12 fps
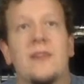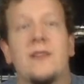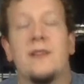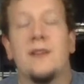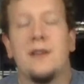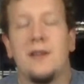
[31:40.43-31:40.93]

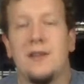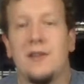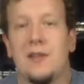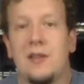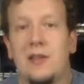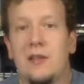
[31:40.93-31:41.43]
The
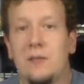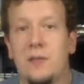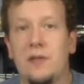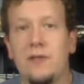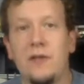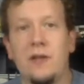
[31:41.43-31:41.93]
DC
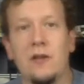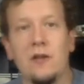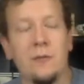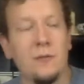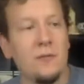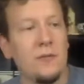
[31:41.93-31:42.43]
minifigure
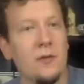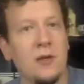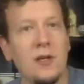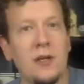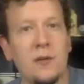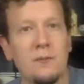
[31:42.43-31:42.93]
I'm
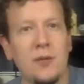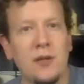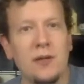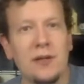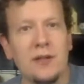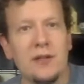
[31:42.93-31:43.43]

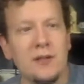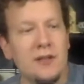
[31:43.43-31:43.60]
building.